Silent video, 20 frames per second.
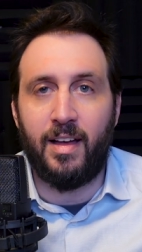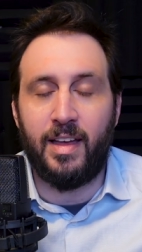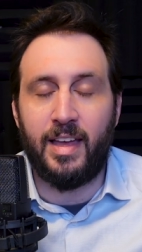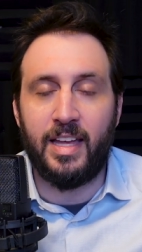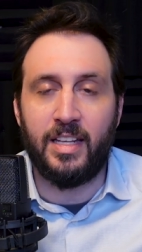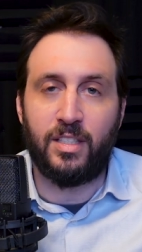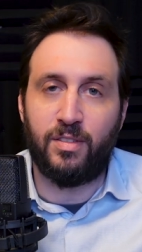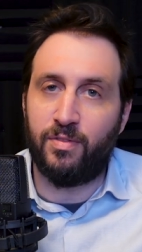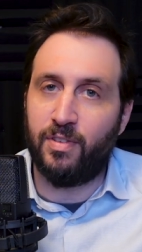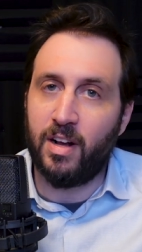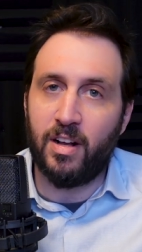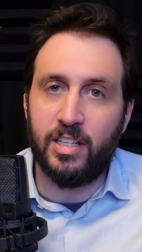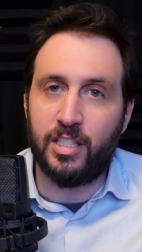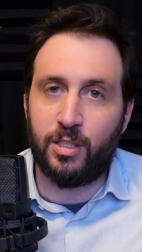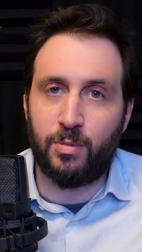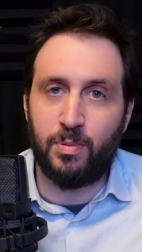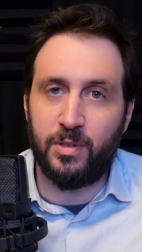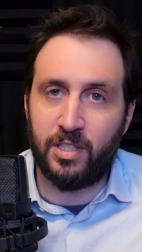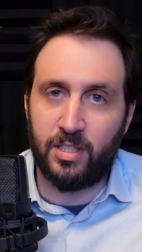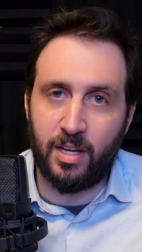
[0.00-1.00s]
it's very
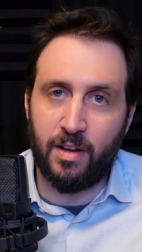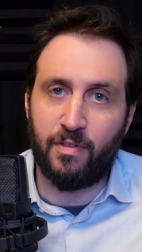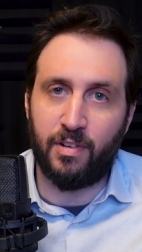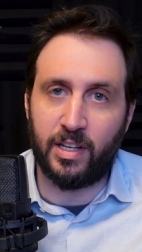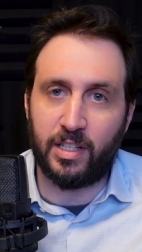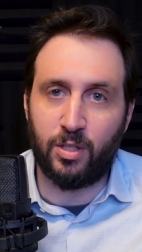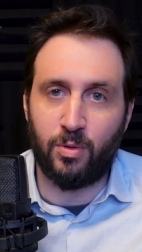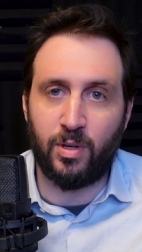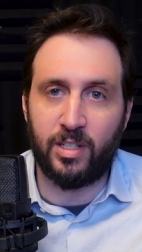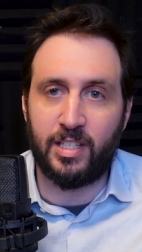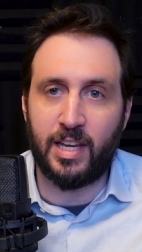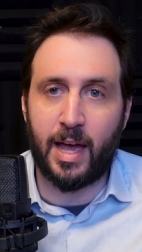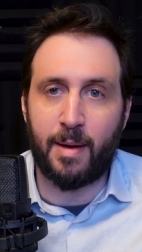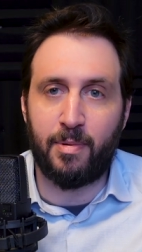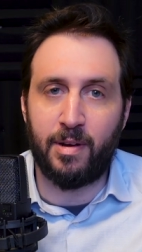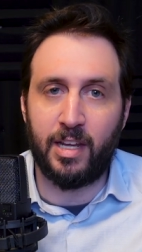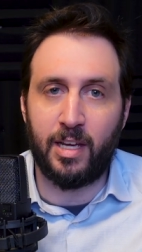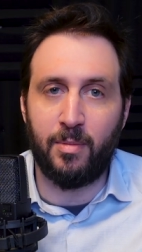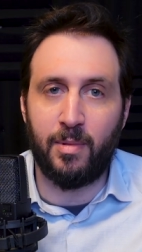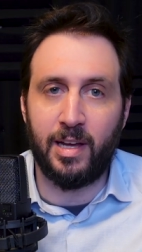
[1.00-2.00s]
specific to what's
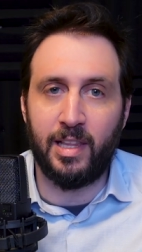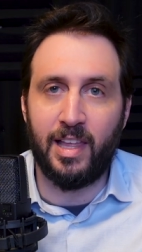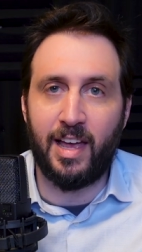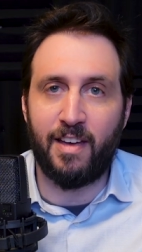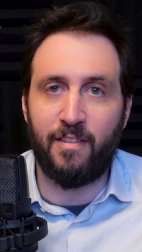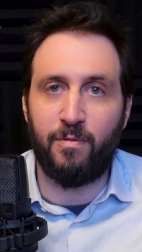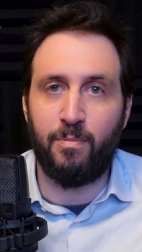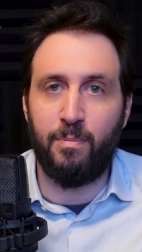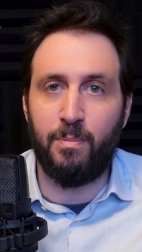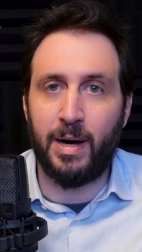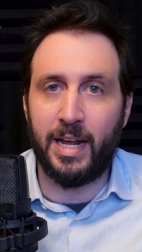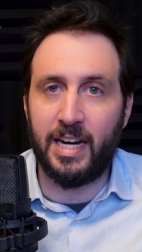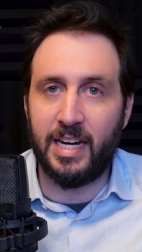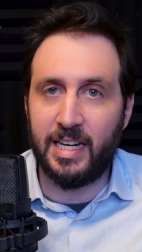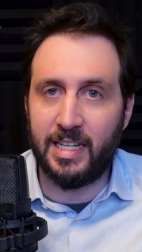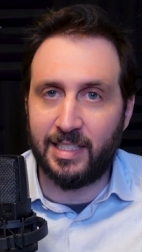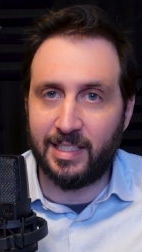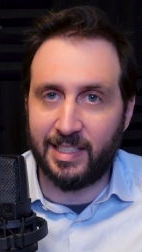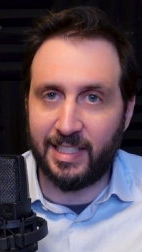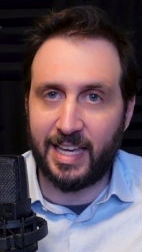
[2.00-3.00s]
happening in my life, but it
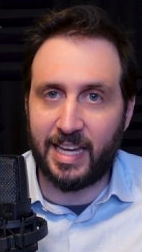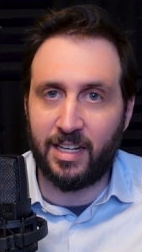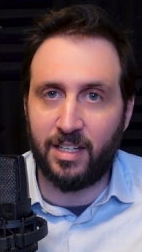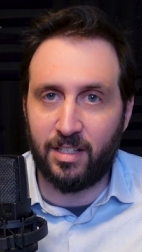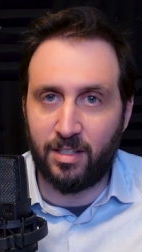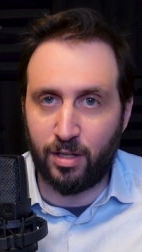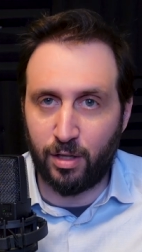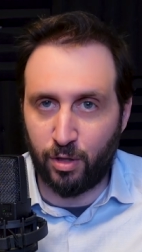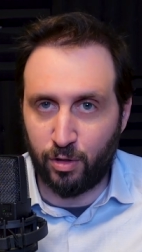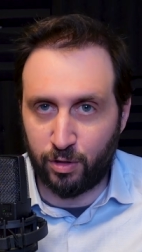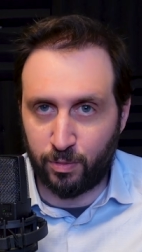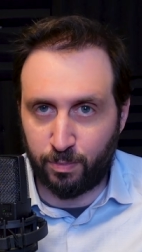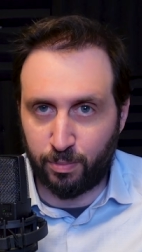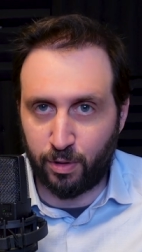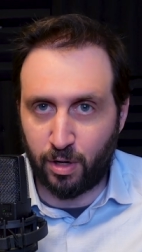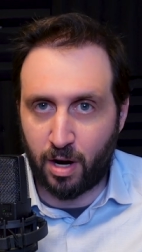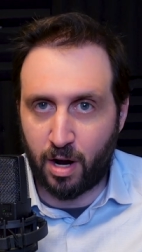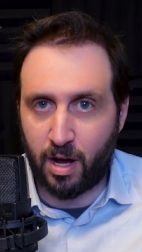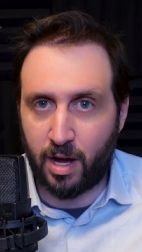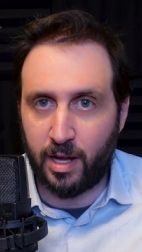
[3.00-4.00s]
is linked to those
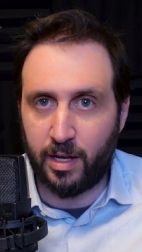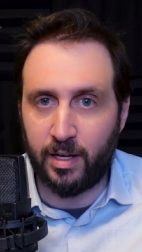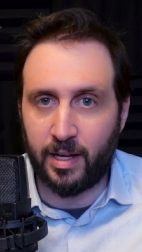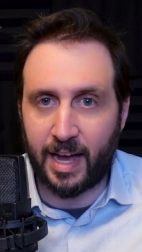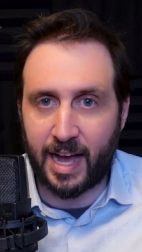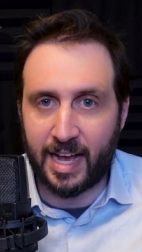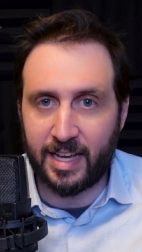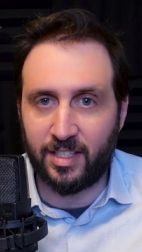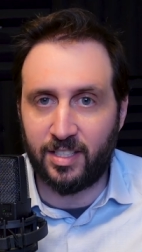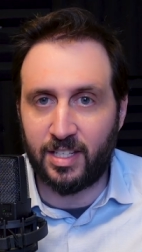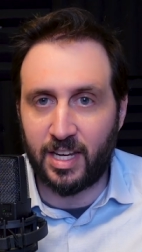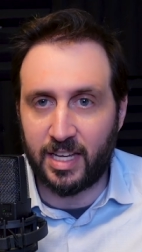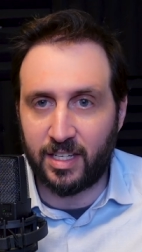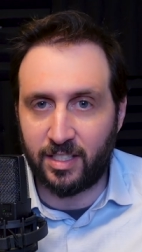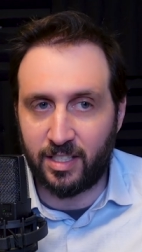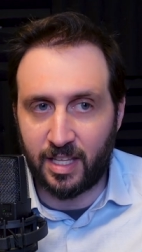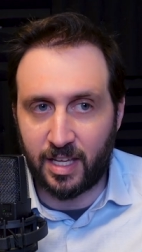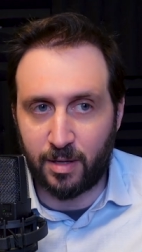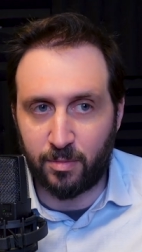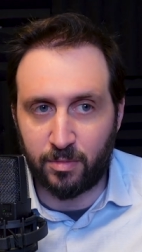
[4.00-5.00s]
broad, high
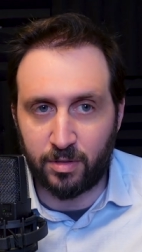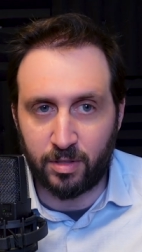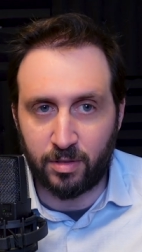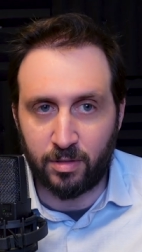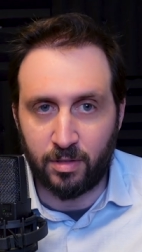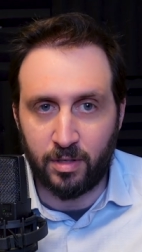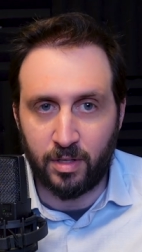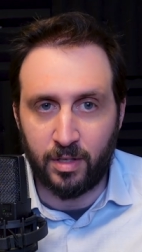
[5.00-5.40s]
stakes themes.